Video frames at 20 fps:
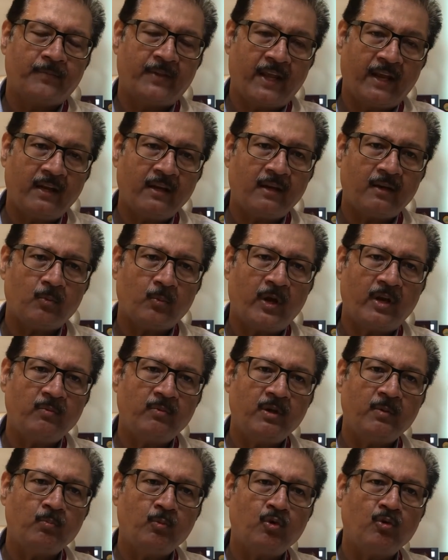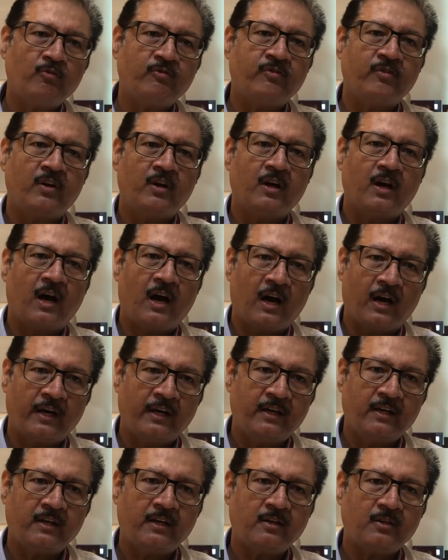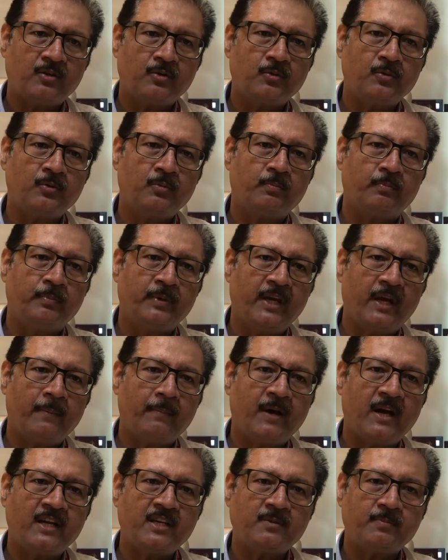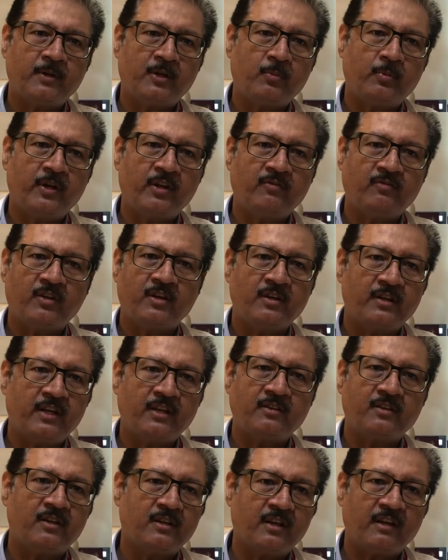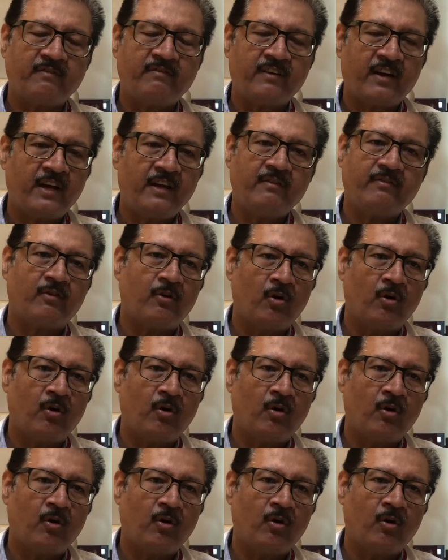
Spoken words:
Then when we move higher to BMIs between 30-35